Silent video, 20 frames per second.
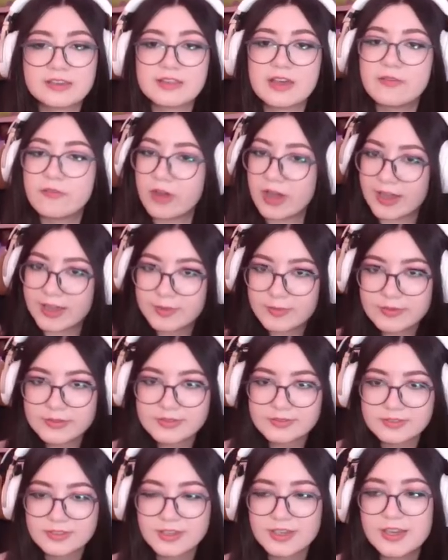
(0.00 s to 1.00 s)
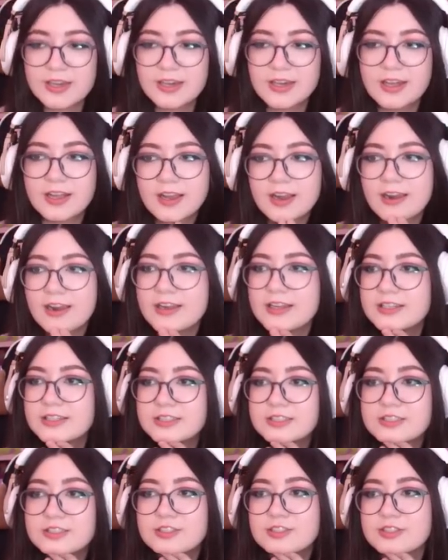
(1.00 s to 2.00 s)
like, that vibe.
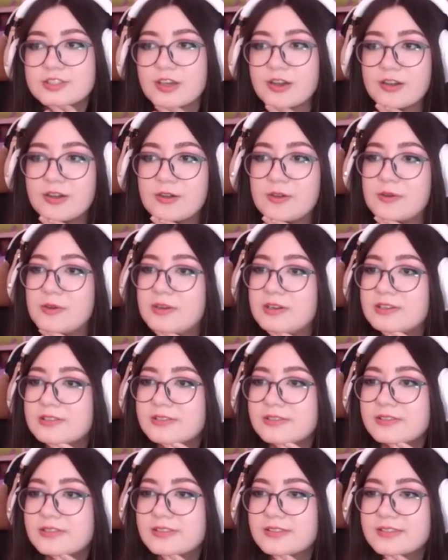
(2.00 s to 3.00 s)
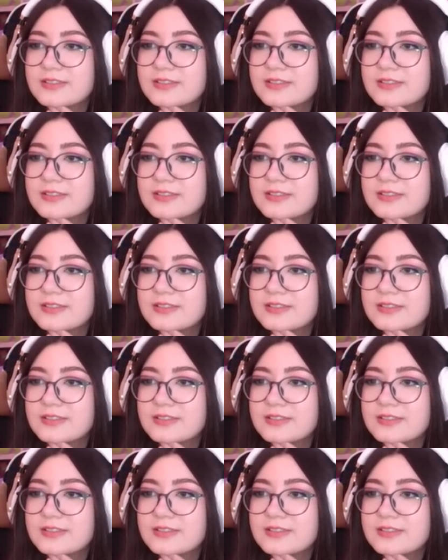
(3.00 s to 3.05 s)
So,